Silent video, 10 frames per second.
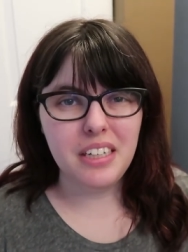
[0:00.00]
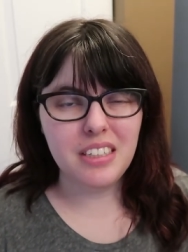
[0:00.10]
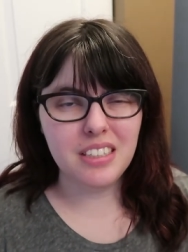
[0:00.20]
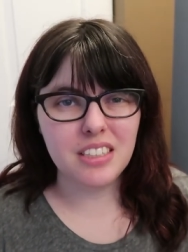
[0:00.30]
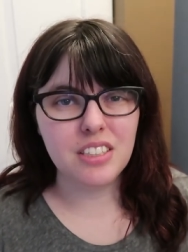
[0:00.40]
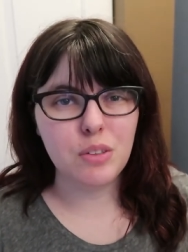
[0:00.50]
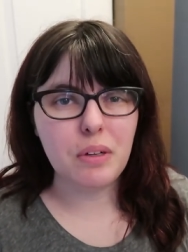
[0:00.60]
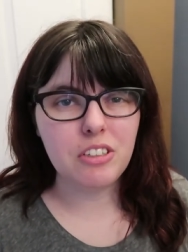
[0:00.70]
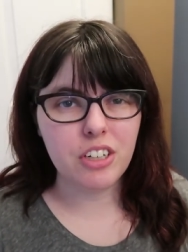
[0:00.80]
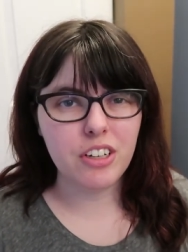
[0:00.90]
in an assisted
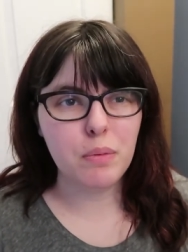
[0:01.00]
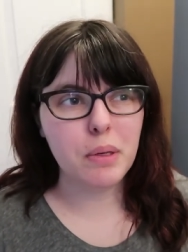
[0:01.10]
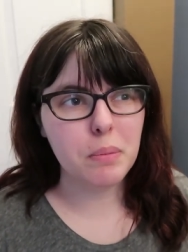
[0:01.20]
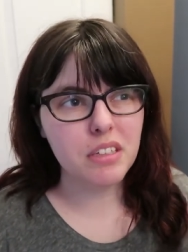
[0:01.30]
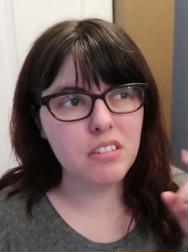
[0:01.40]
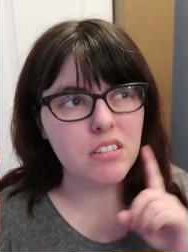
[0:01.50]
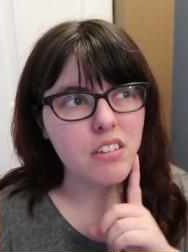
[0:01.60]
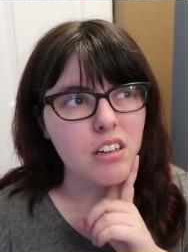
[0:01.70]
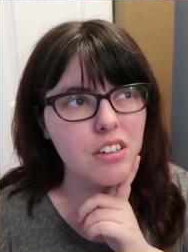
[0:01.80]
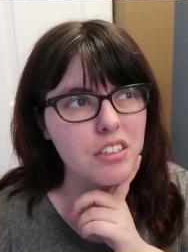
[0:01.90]
wheelchair, it could be a bit
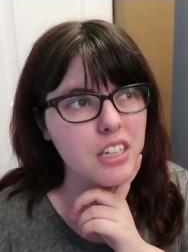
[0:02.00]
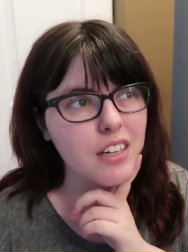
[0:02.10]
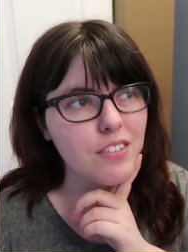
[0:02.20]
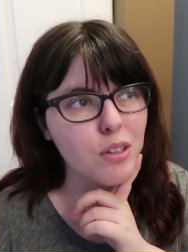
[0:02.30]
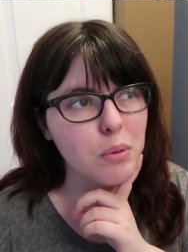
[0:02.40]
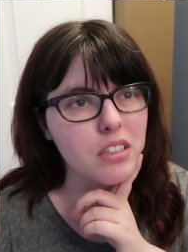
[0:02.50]
hard to cover,